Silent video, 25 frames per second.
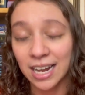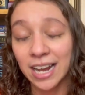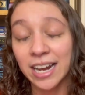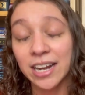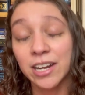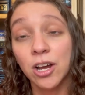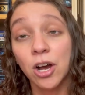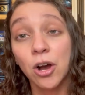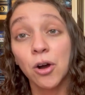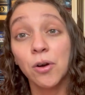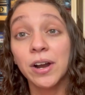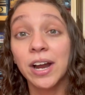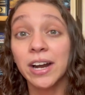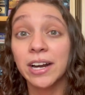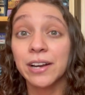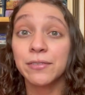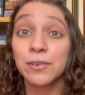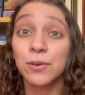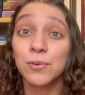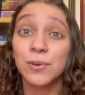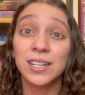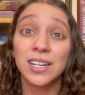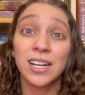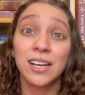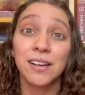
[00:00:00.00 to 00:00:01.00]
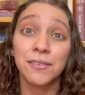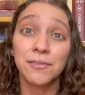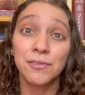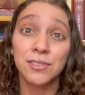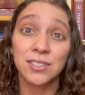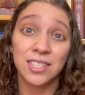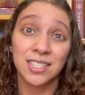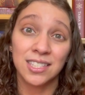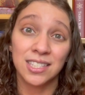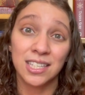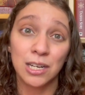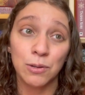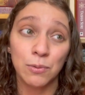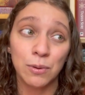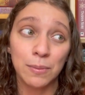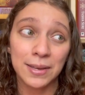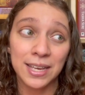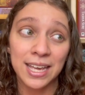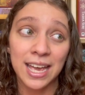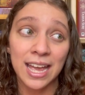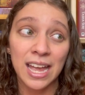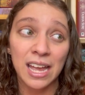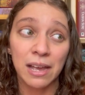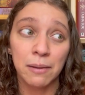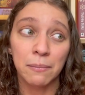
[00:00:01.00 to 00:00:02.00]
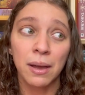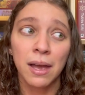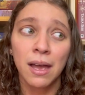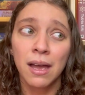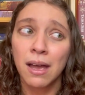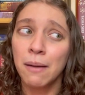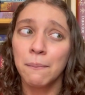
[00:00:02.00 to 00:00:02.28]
I know not everyone loves The City We Became,